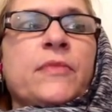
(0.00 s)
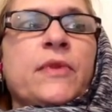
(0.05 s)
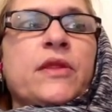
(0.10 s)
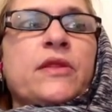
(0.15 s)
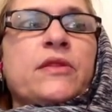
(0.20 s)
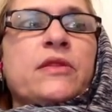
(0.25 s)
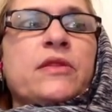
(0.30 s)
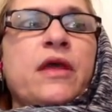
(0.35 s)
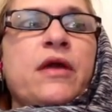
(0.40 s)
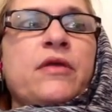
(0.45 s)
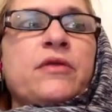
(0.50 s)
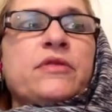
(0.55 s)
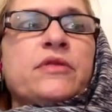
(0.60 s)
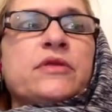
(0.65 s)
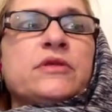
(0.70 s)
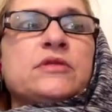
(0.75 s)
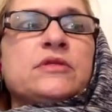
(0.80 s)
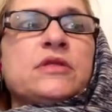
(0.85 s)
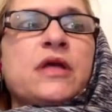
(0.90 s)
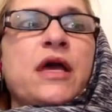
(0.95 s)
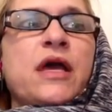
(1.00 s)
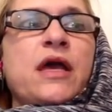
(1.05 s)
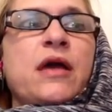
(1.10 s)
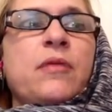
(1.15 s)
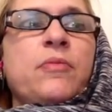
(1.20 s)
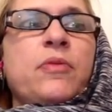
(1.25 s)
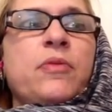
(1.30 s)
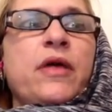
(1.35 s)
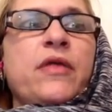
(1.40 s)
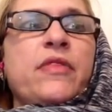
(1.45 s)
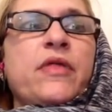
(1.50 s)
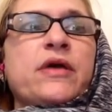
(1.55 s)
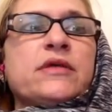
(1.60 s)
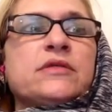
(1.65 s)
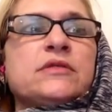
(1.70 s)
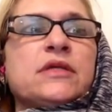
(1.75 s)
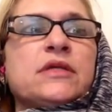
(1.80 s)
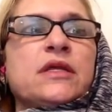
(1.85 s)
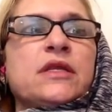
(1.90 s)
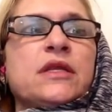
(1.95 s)
Now to this day I play that
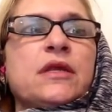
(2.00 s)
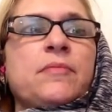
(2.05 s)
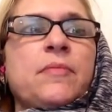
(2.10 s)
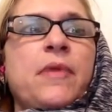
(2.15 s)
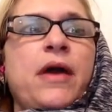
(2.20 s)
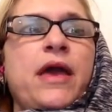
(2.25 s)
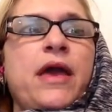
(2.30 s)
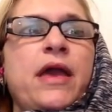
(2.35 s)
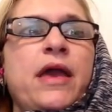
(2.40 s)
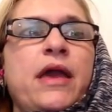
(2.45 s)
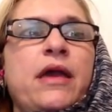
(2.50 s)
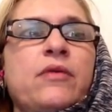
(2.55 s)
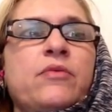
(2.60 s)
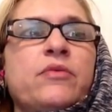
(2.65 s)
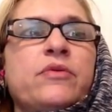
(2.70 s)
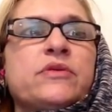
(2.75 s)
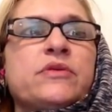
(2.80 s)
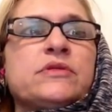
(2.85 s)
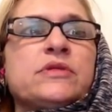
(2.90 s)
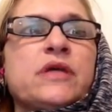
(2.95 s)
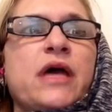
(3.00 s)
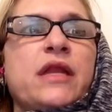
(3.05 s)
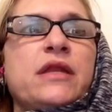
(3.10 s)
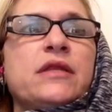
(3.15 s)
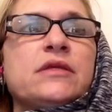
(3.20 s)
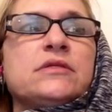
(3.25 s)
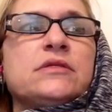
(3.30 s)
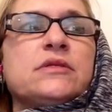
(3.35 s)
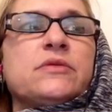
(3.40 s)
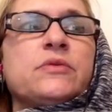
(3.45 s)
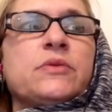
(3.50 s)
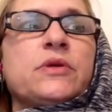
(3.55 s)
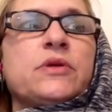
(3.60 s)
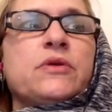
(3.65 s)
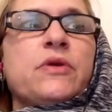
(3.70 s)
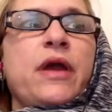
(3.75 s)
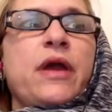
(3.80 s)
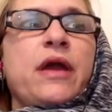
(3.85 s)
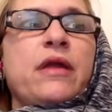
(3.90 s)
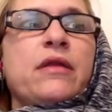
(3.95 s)
scene in my head with sadness and
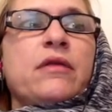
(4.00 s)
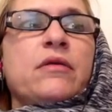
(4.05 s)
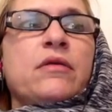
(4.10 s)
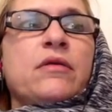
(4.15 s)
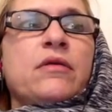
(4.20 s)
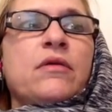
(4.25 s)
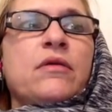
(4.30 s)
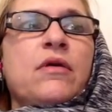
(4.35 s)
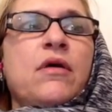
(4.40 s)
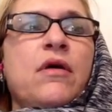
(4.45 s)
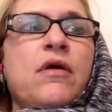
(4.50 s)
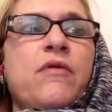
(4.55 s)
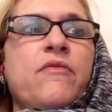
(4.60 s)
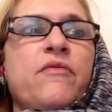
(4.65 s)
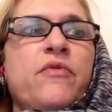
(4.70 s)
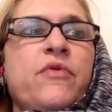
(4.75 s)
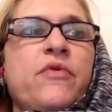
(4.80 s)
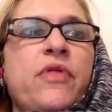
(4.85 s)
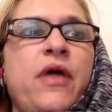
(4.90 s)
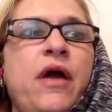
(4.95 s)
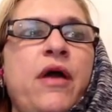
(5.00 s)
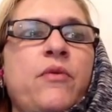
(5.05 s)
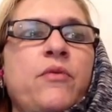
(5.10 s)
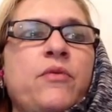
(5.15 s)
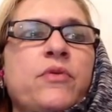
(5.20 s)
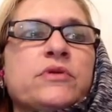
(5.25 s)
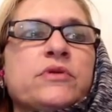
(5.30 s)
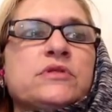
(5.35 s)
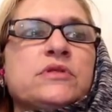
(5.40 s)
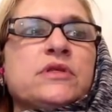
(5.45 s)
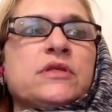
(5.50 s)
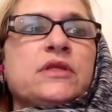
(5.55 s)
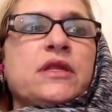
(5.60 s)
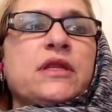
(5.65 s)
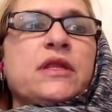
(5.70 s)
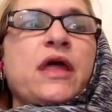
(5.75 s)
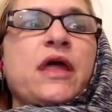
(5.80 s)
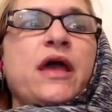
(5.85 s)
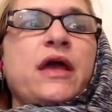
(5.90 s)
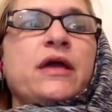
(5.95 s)
regret, for that was the
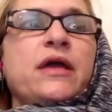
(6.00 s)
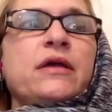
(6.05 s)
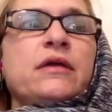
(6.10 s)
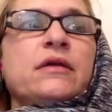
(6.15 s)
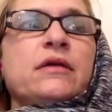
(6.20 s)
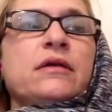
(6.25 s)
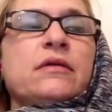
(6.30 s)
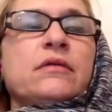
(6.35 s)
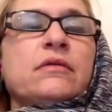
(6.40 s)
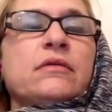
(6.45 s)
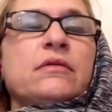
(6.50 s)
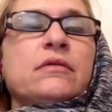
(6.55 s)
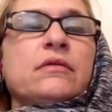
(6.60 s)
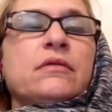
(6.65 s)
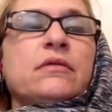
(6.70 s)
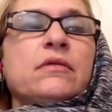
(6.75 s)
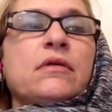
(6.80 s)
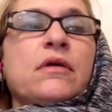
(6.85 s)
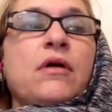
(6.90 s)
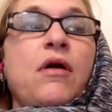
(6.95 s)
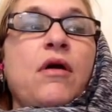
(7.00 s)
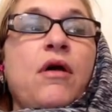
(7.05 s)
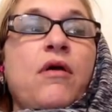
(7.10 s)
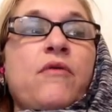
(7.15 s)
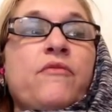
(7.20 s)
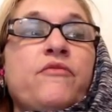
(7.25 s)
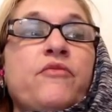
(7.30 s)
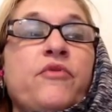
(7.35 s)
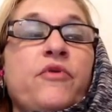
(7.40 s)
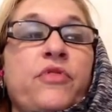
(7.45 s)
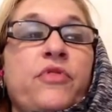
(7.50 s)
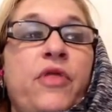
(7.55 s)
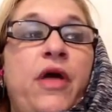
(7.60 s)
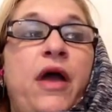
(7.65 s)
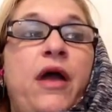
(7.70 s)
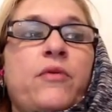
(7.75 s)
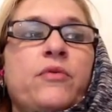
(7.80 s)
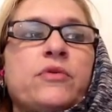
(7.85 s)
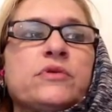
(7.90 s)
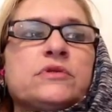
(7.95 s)
day
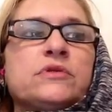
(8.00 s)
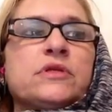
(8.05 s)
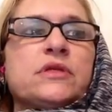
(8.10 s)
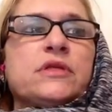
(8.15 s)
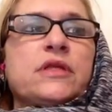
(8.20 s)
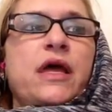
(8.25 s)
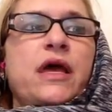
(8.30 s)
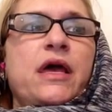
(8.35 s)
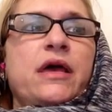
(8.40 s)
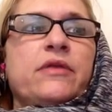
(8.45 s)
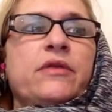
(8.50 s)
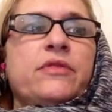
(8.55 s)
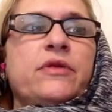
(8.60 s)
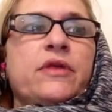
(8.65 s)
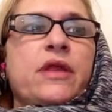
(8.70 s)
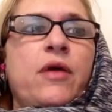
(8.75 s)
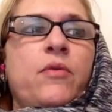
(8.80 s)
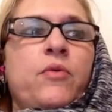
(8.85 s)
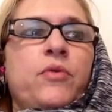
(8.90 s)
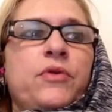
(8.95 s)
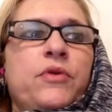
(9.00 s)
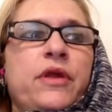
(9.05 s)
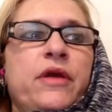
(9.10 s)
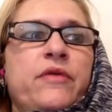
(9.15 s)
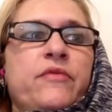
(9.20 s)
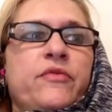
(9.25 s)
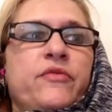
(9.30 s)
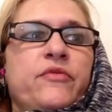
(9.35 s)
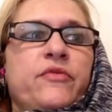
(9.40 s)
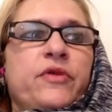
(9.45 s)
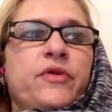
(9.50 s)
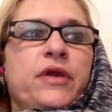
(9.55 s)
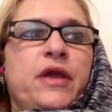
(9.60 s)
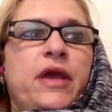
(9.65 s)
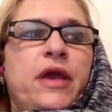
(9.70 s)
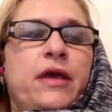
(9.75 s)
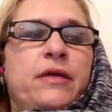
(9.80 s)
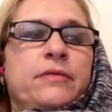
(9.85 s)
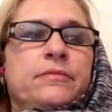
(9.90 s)
that I will never forget.